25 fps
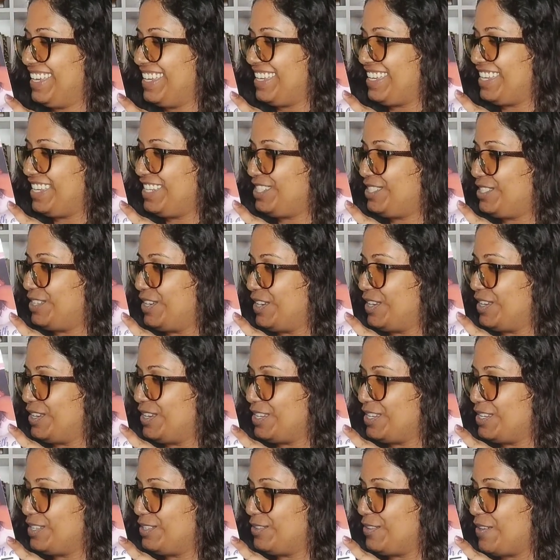He
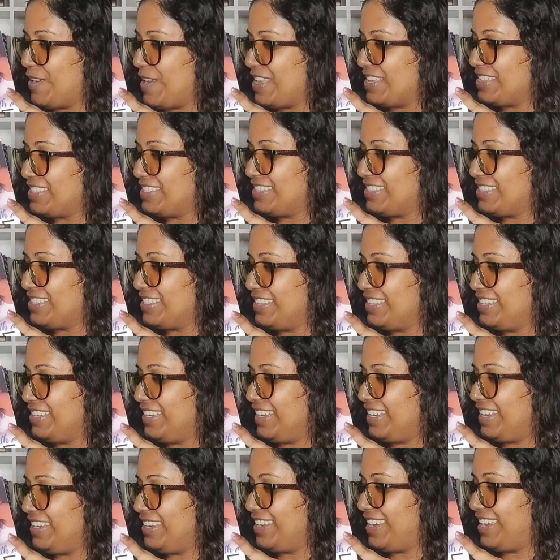dressed in
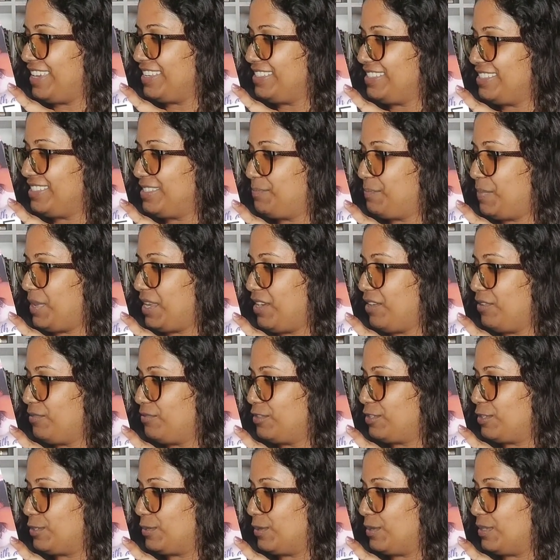a nice pair
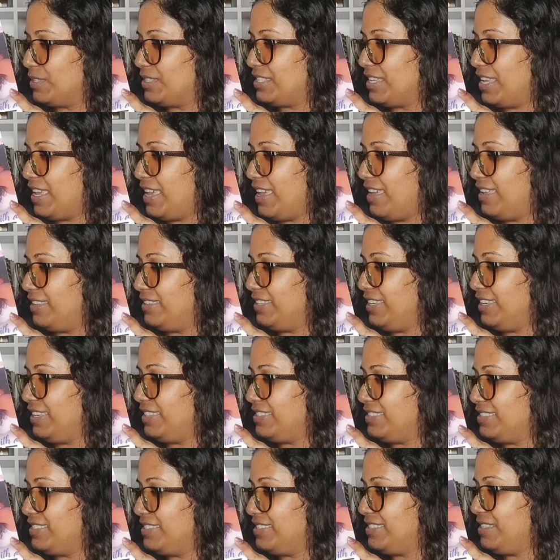of shorts and a
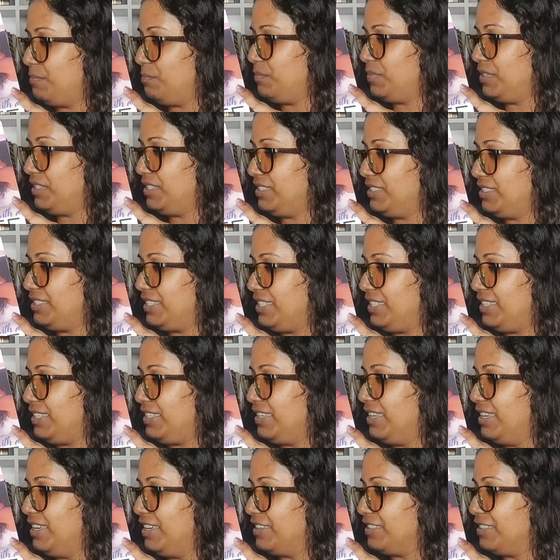simple
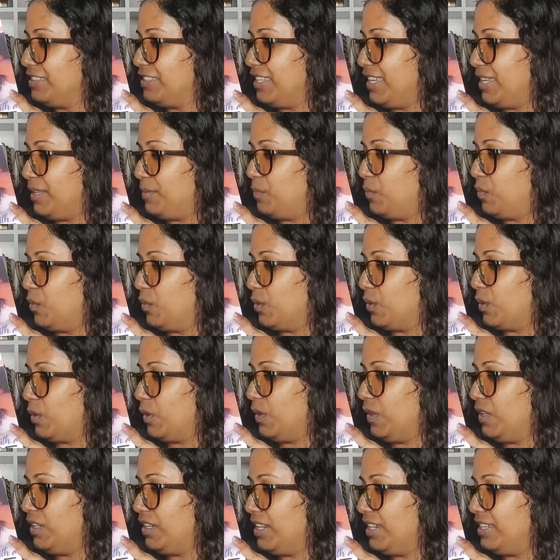tee that
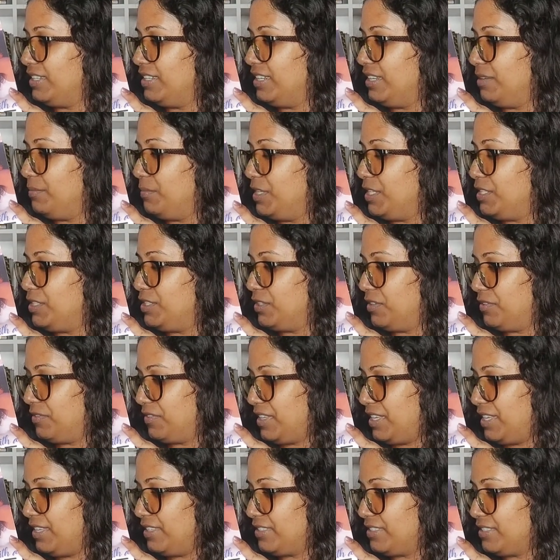bore an image
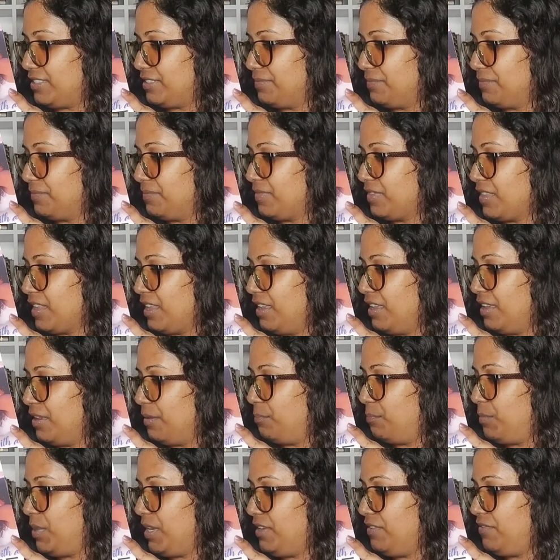of Kiss.
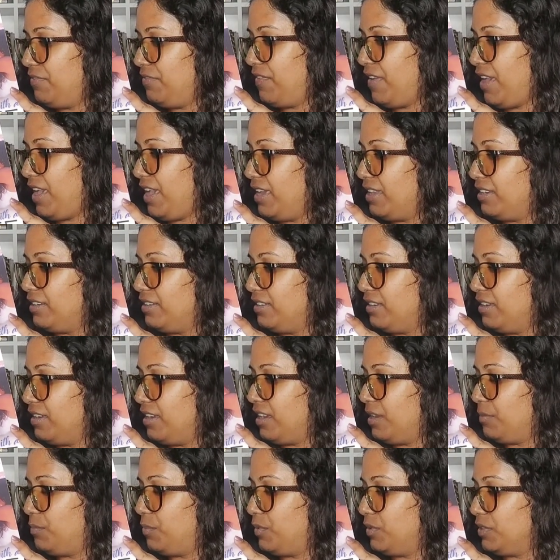Big fan,
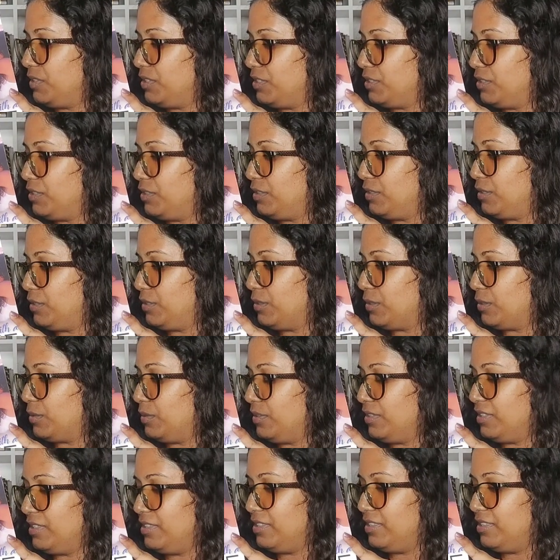I pointed to the logo.
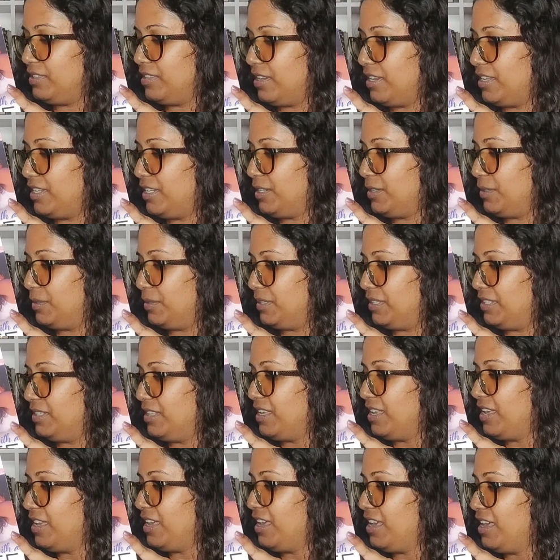Not at
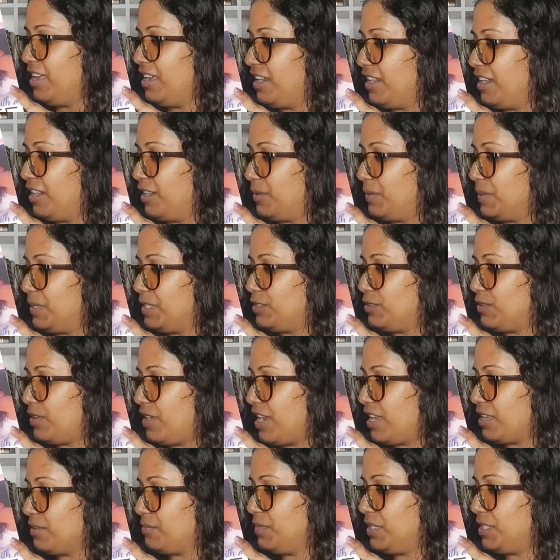all. Erwin
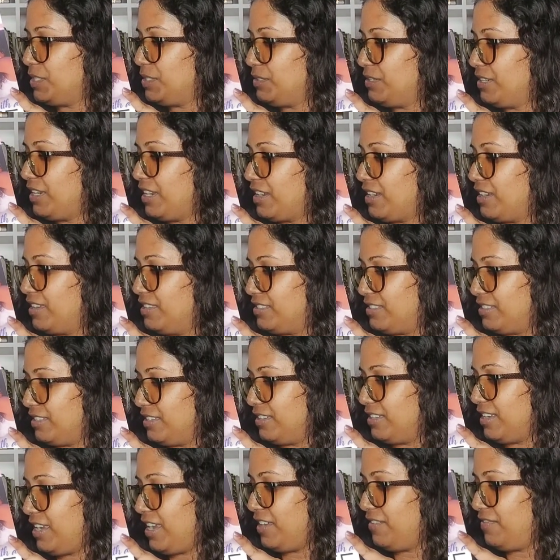dragged me to their
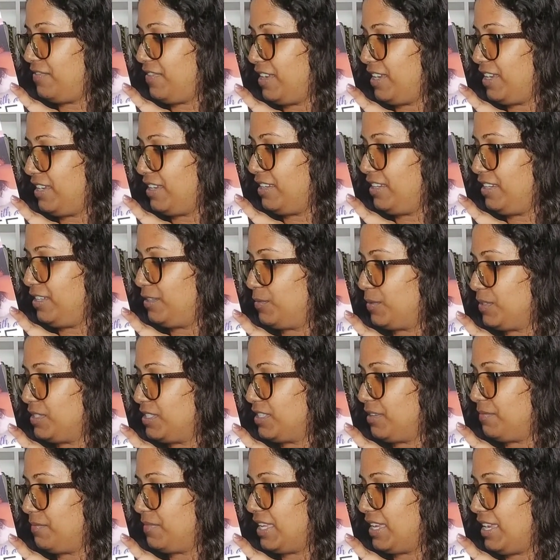concert. I figured it was
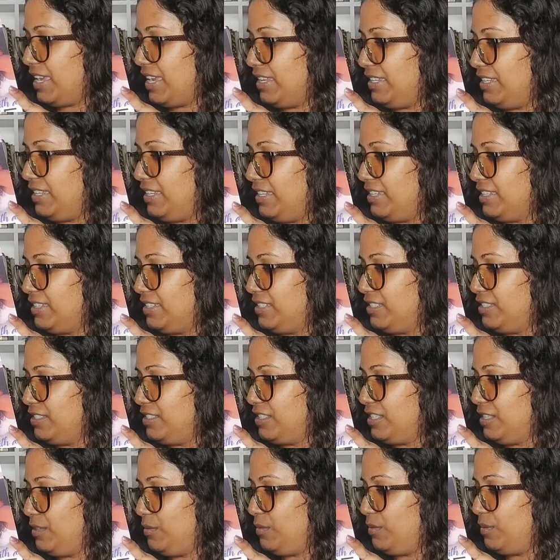something I needed to
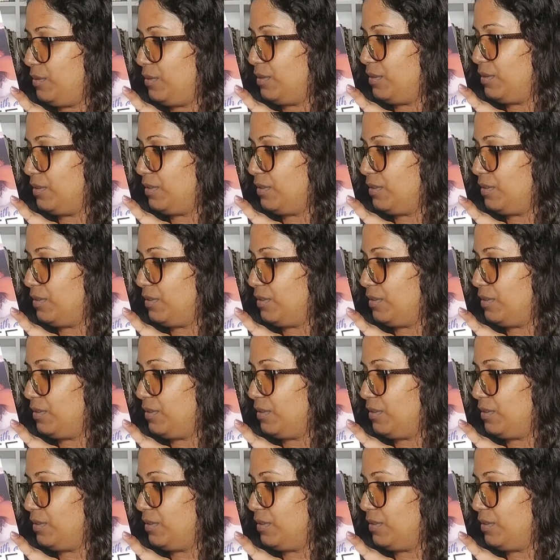see.